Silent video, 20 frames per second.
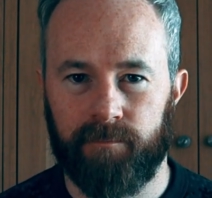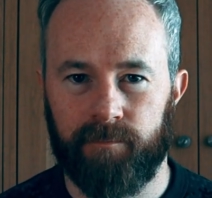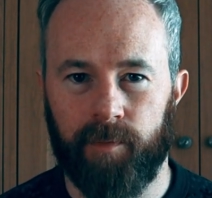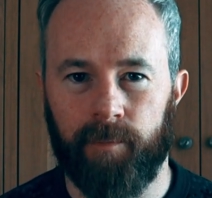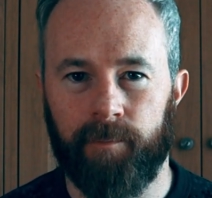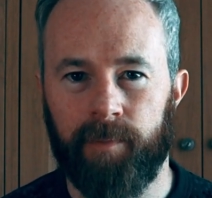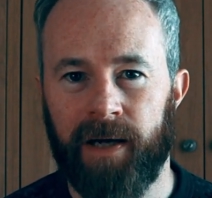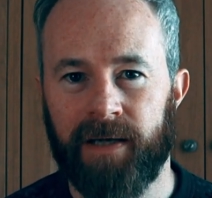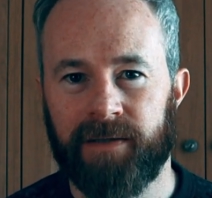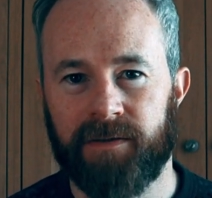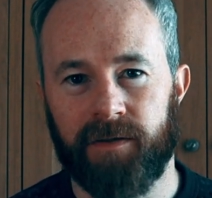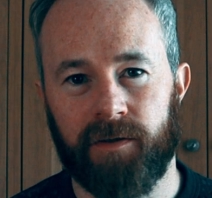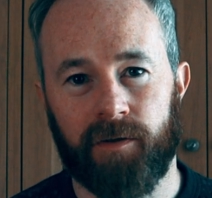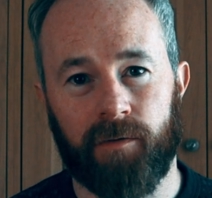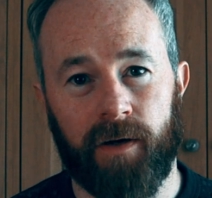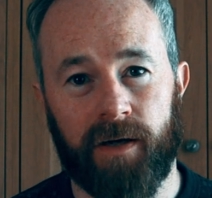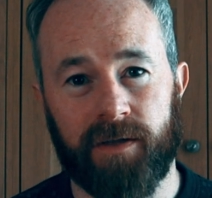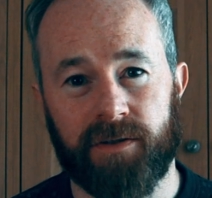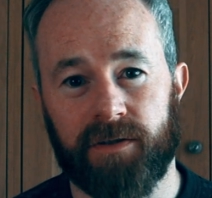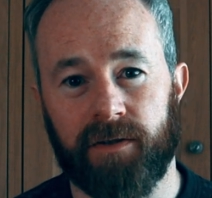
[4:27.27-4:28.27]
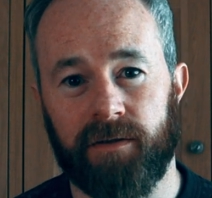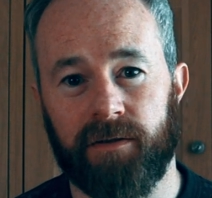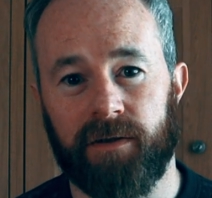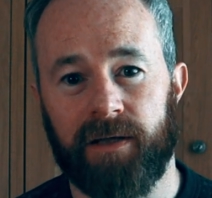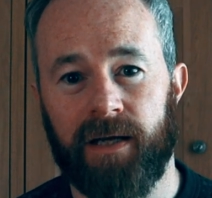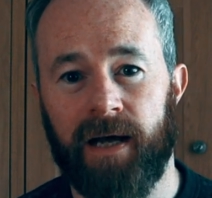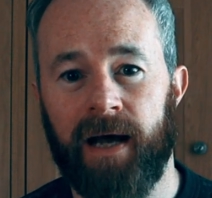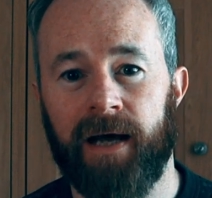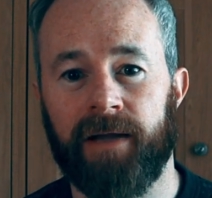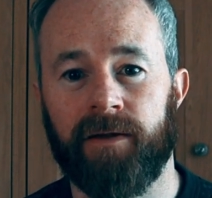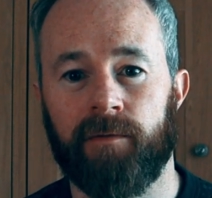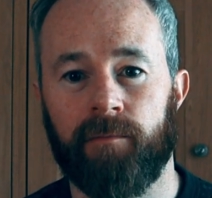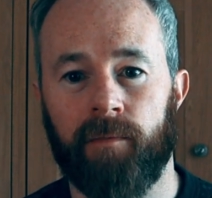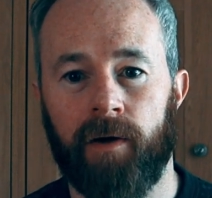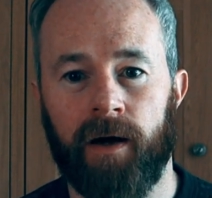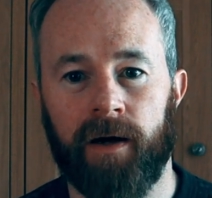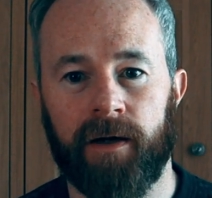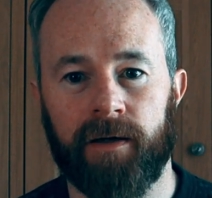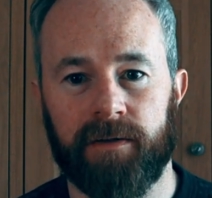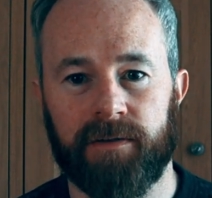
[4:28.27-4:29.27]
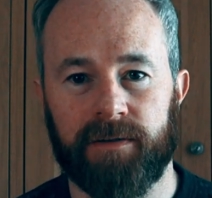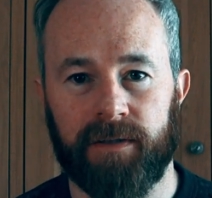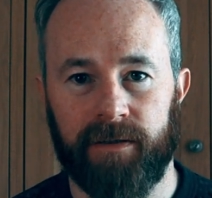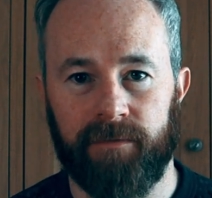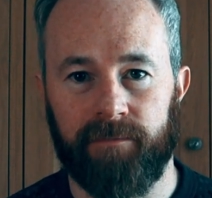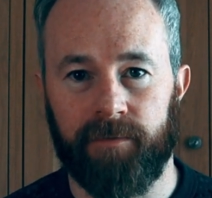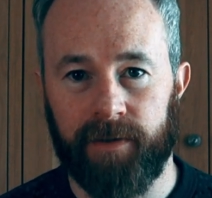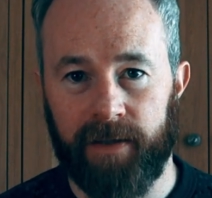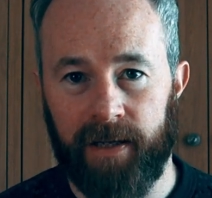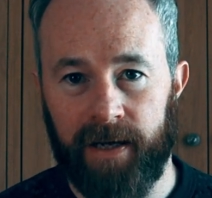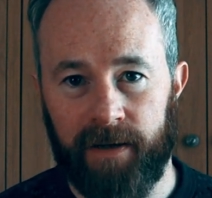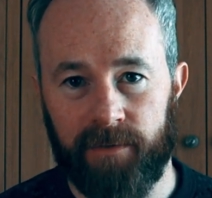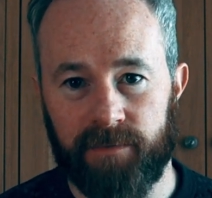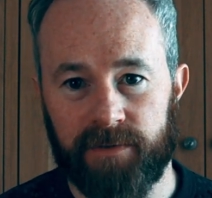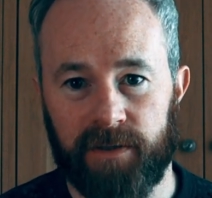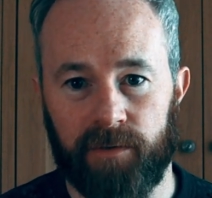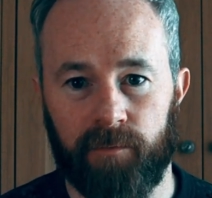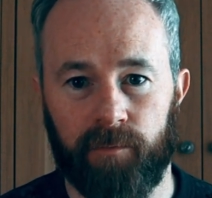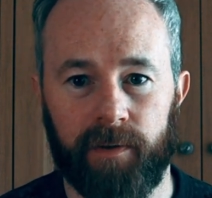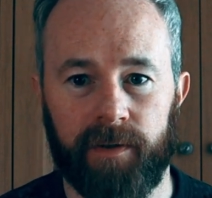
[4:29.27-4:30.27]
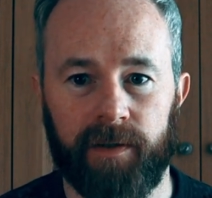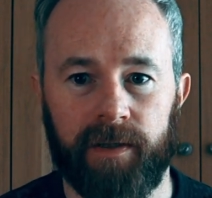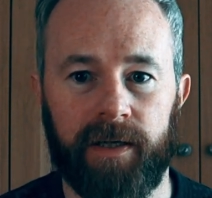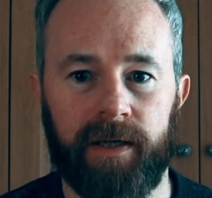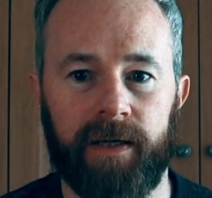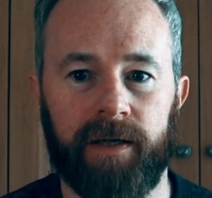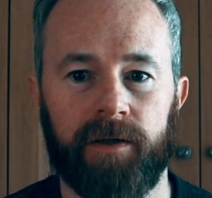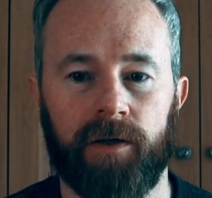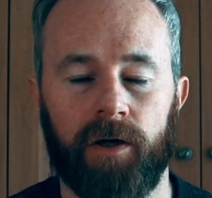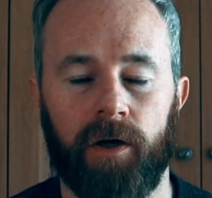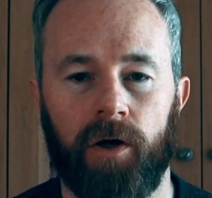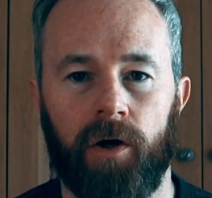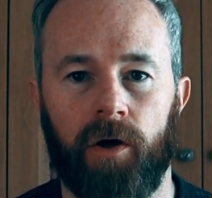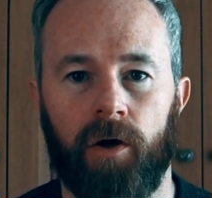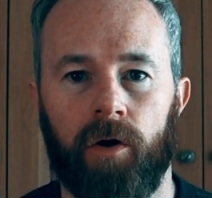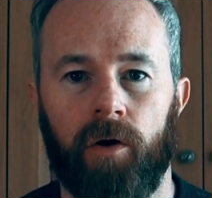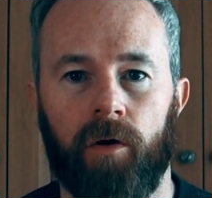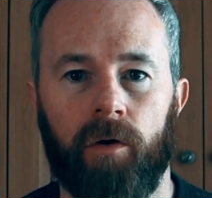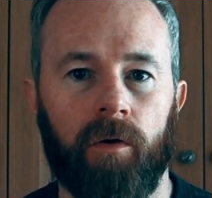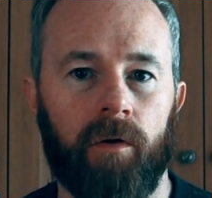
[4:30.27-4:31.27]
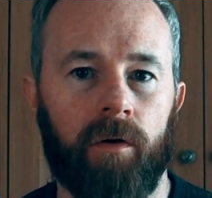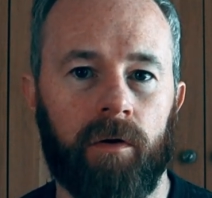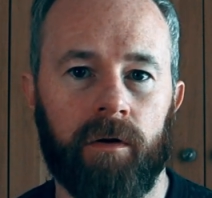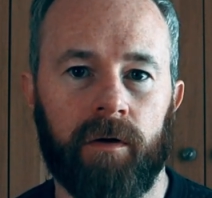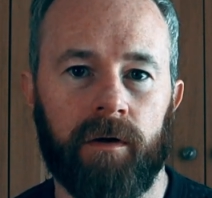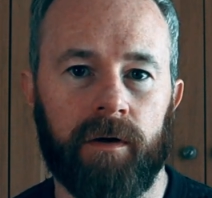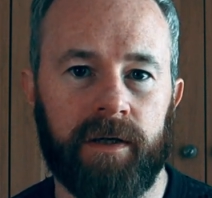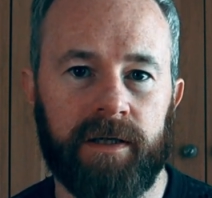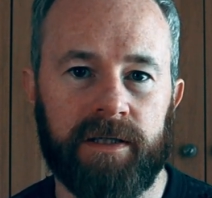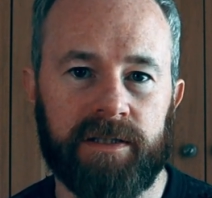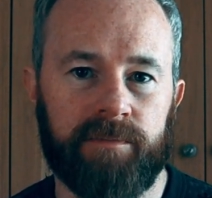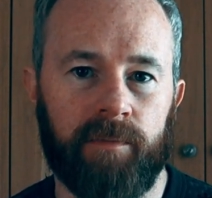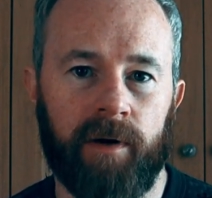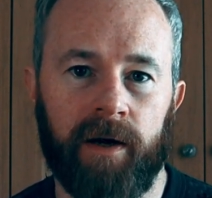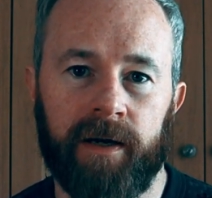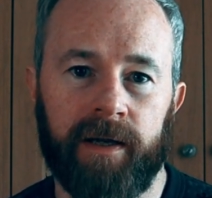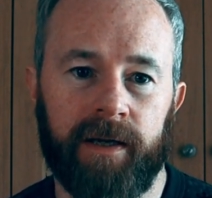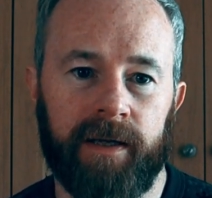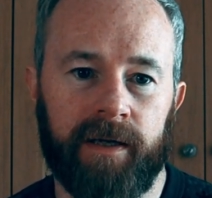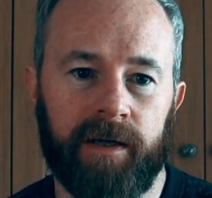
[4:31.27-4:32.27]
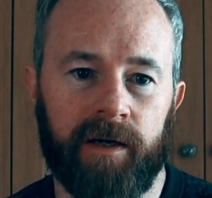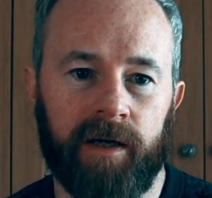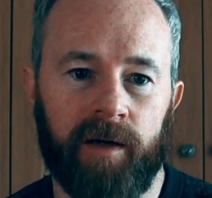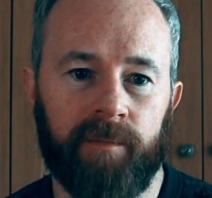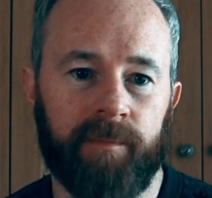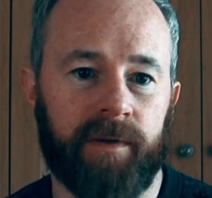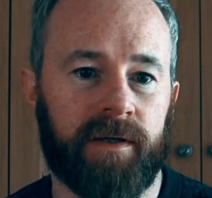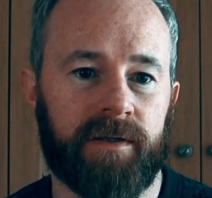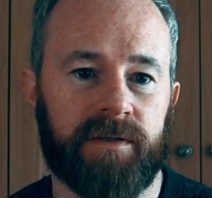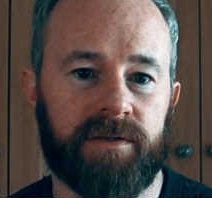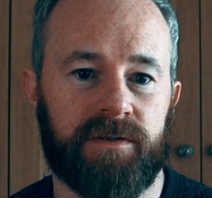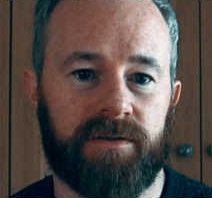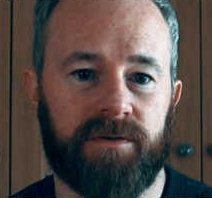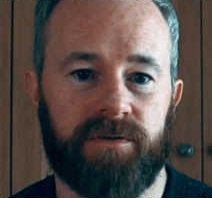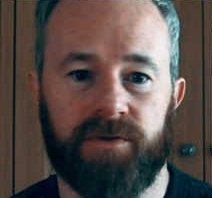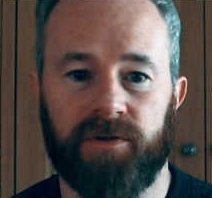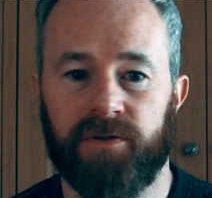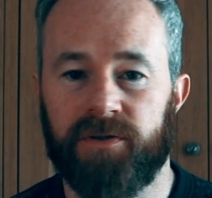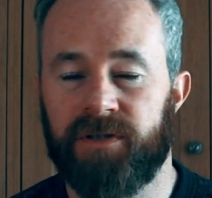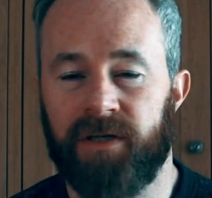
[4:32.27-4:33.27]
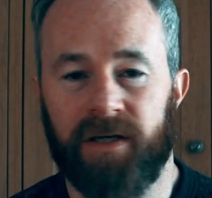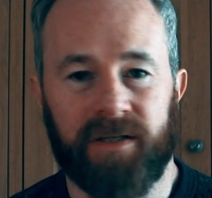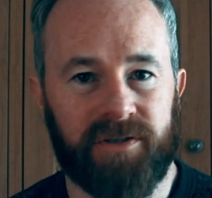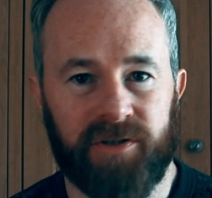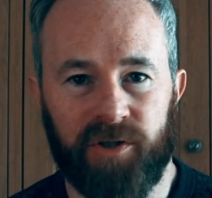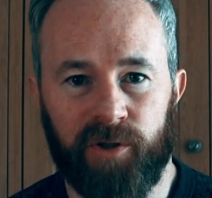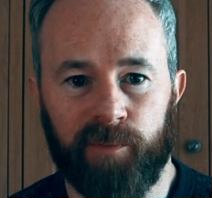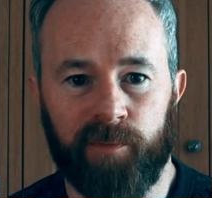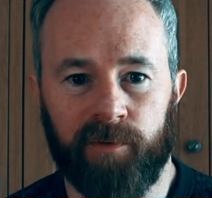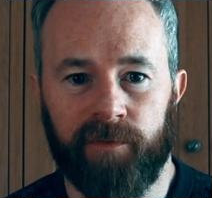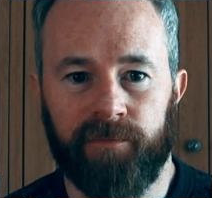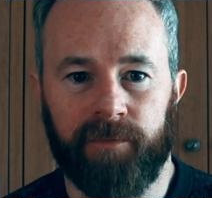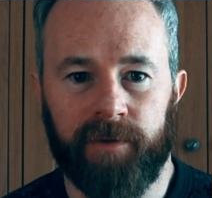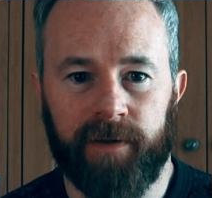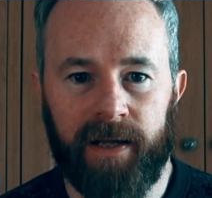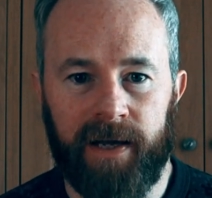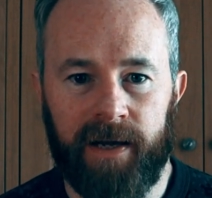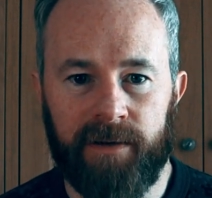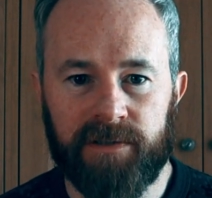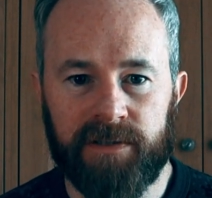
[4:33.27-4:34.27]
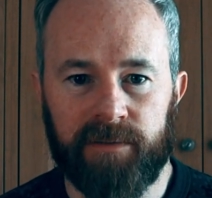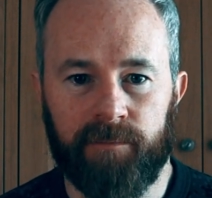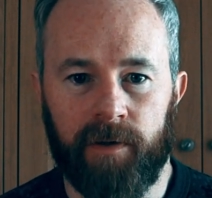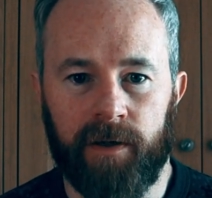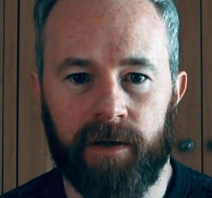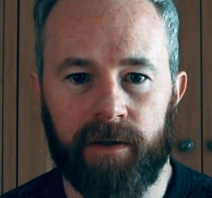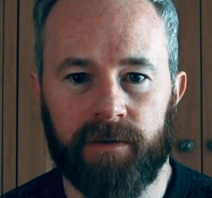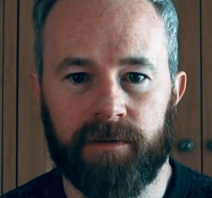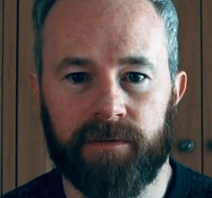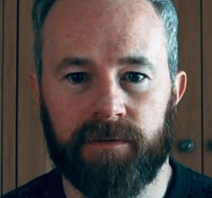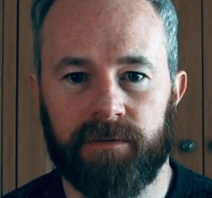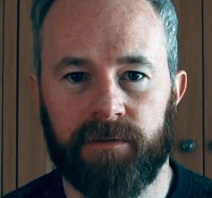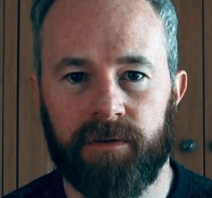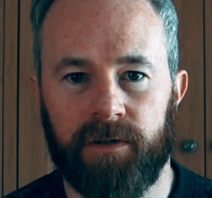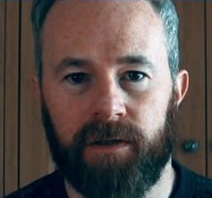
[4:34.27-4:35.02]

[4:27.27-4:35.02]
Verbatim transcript: But back to the question, can the market deliver the housing we need, or is market economics just not suitable for the housing market?